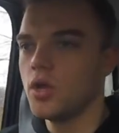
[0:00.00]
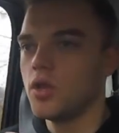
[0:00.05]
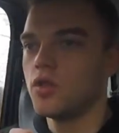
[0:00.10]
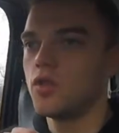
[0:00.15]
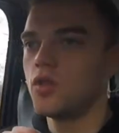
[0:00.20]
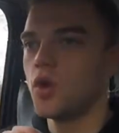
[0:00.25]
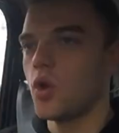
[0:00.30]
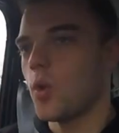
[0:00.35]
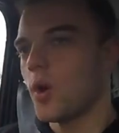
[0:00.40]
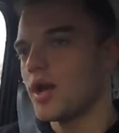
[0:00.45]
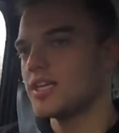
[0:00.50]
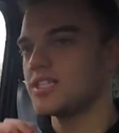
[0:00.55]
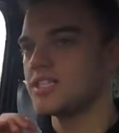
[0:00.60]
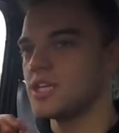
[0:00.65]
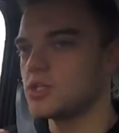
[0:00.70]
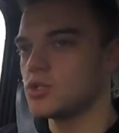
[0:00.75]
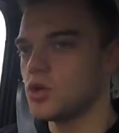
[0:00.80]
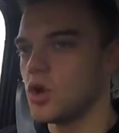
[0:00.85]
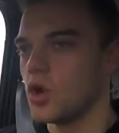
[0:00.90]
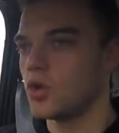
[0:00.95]
the quest
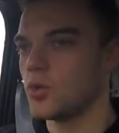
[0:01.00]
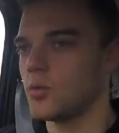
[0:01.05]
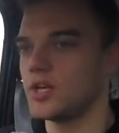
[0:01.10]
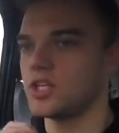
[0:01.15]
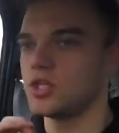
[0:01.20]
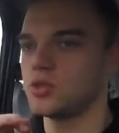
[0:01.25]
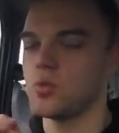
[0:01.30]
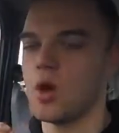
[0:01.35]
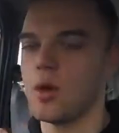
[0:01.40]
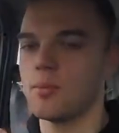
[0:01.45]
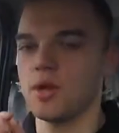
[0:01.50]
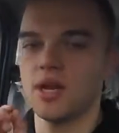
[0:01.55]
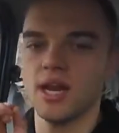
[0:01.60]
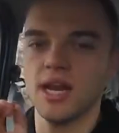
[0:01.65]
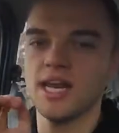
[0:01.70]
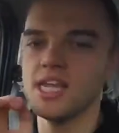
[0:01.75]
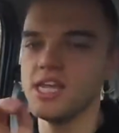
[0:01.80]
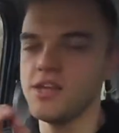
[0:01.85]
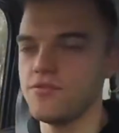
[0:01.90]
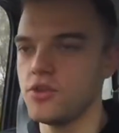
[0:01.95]
is on, which is what I'm going
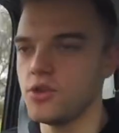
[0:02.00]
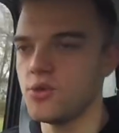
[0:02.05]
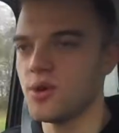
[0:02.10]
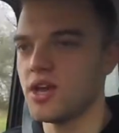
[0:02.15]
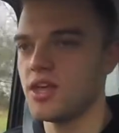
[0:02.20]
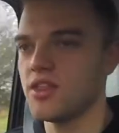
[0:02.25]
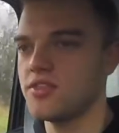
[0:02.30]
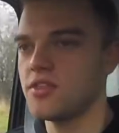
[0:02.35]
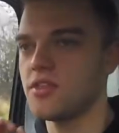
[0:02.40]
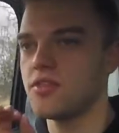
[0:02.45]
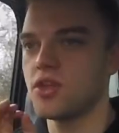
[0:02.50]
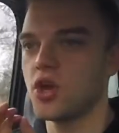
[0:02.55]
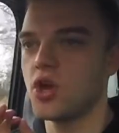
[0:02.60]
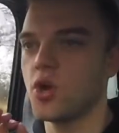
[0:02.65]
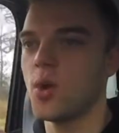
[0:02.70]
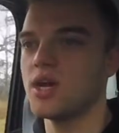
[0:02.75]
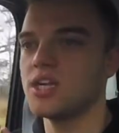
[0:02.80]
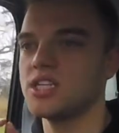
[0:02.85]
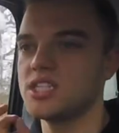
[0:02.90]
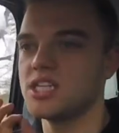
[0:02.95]
to leave you with. The
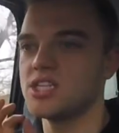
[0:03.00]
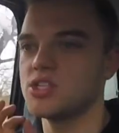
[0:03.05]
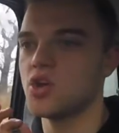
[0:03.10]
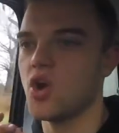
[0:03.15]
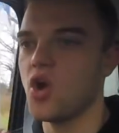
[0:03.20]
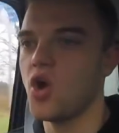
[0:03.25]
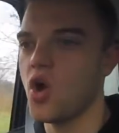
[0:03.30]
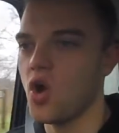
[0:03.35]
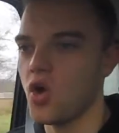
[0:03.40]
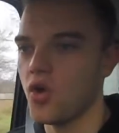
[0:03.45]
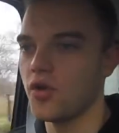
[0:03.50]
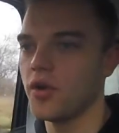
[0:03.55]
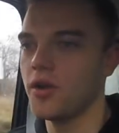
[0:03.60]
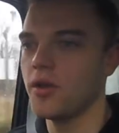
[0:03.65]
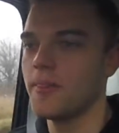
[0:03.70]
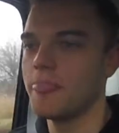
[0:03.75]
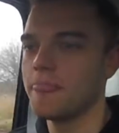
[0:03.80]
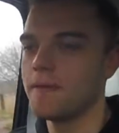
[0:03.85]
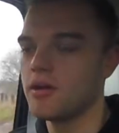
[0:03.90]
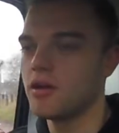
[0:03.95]
quest is on
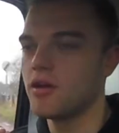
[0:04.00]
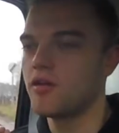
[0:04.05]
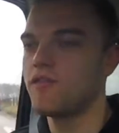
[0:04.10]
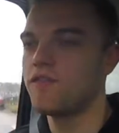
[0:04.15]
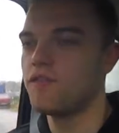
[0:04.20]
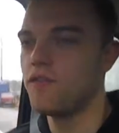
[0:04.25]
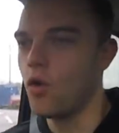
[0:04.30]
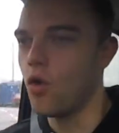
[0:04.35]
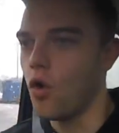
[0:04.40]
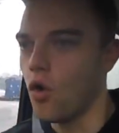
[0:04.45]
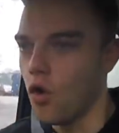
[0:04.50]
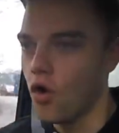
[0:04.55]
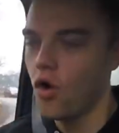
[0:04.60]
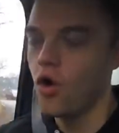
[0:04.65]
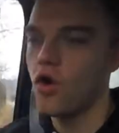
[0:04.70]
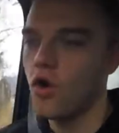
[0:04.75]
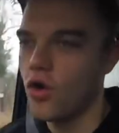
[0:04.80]
for